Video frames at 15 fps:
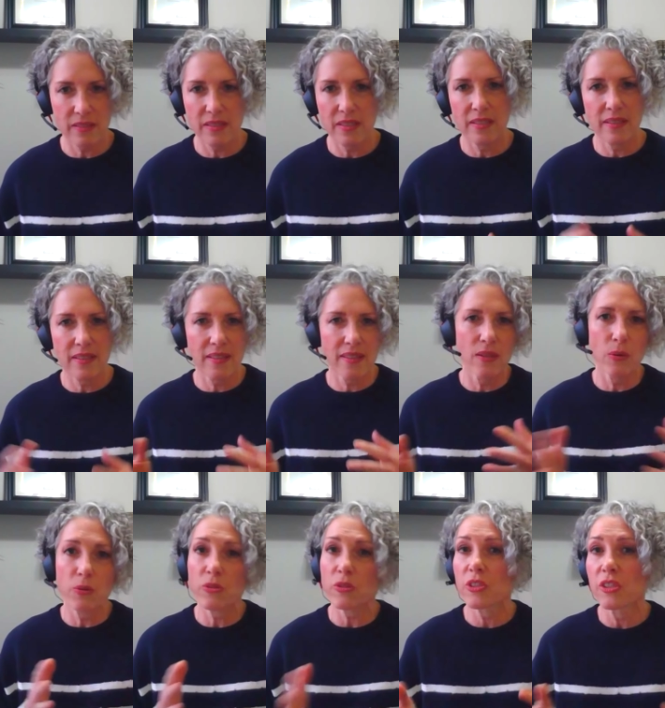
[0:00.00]
And
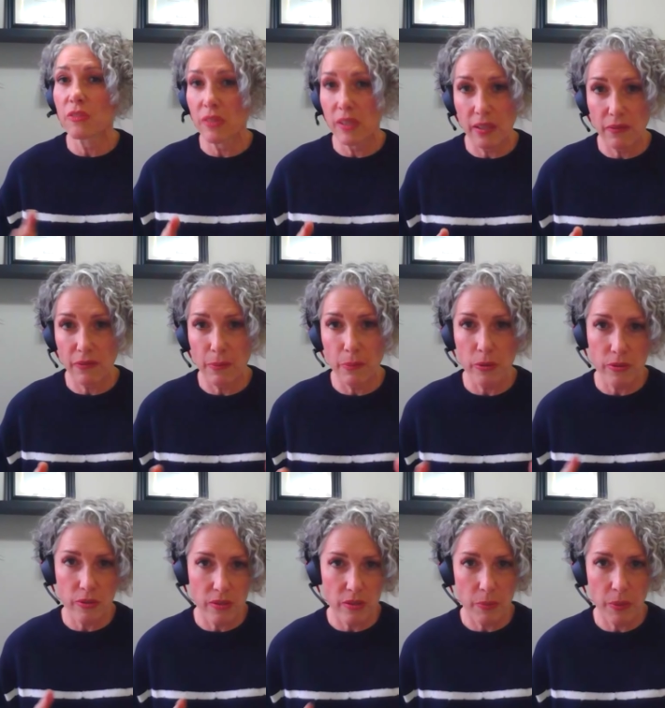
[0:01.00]
those are unique from
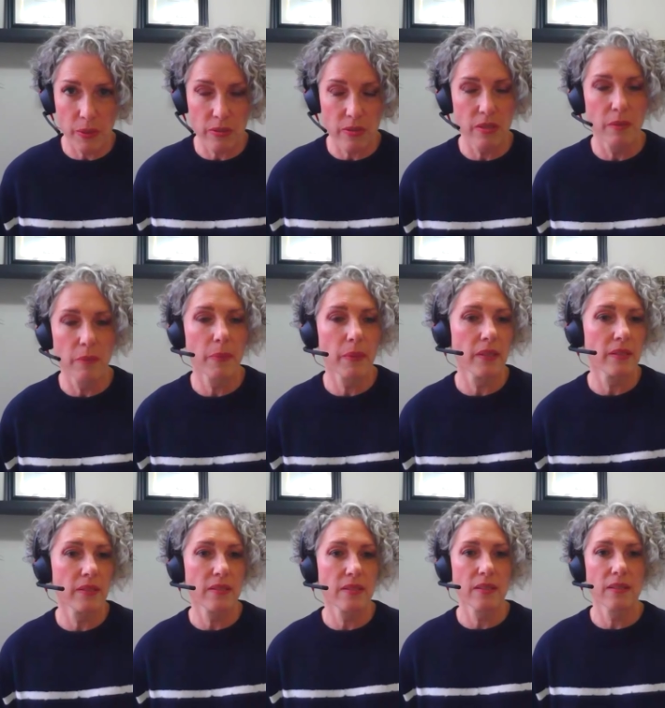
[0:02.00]
person to person,
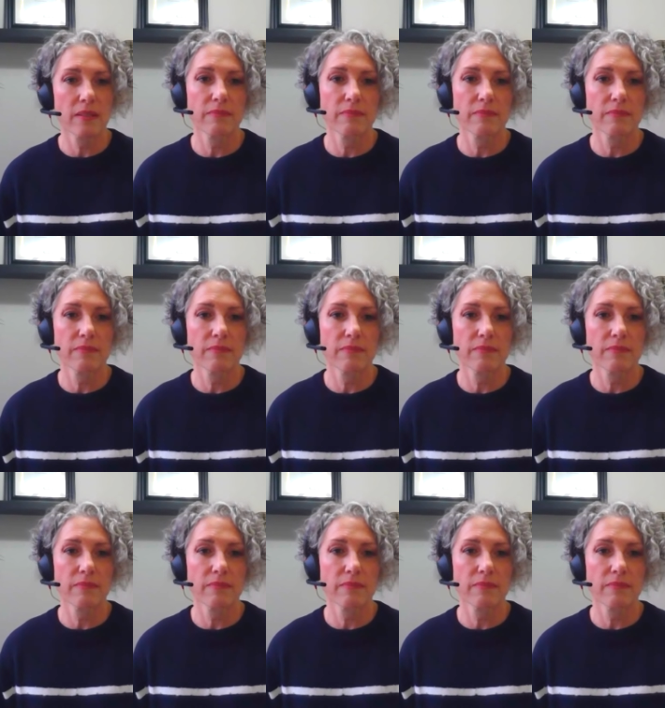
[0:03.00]
but,